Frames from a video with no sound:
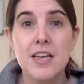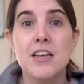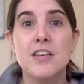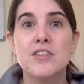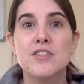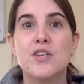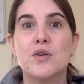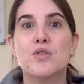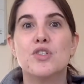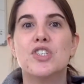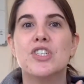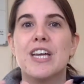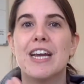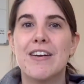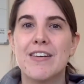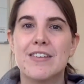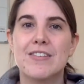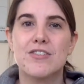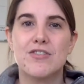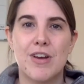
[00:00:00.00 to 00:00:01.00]
So
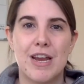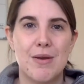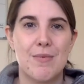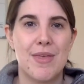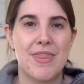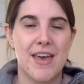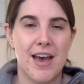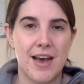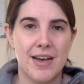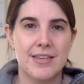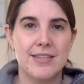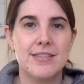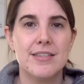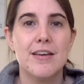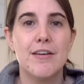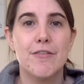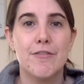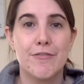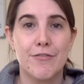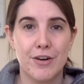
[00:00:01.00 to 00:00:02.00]
share it straight with us
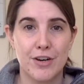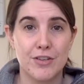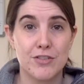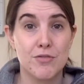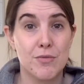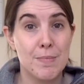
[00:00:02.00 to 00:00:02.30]
first.